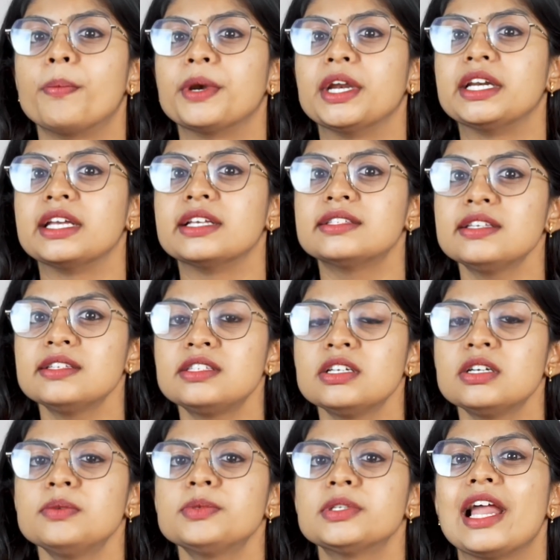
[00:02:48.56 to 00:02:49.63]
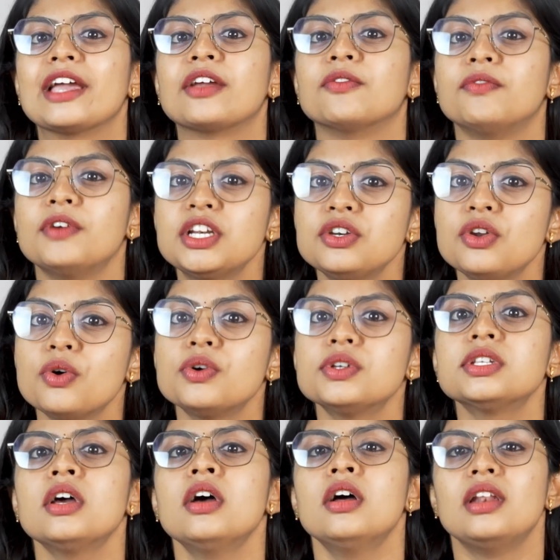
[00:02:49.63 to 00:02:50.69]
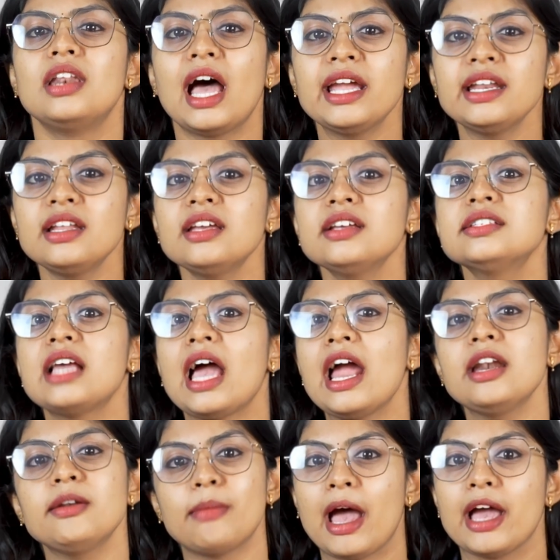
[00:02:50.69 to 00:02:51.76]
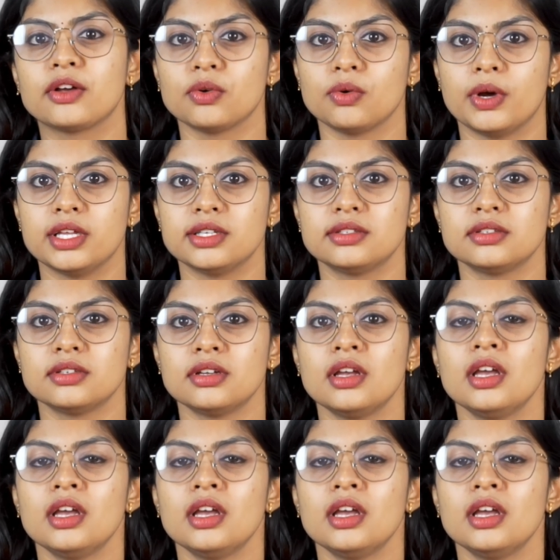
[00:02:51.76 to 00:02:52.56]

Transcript: operating systems like Windows, Linux, and Mac OS.